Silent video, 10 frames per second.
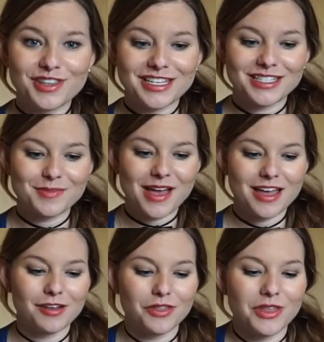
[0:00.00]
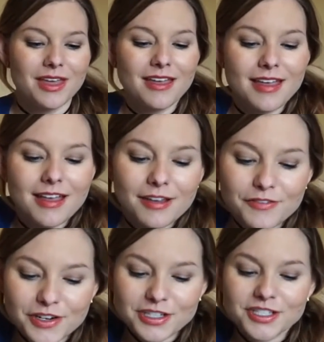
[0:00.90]
for this month.
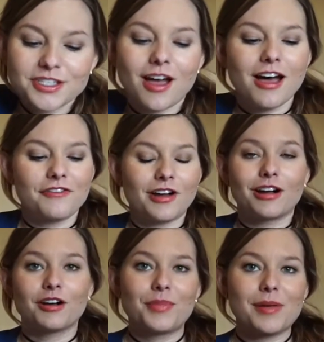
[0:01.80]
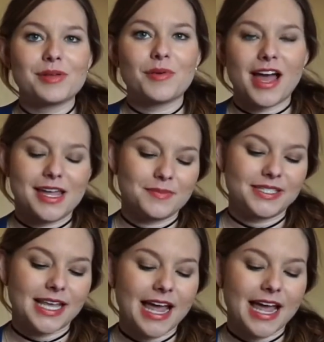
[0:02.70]
First off are baby wipes.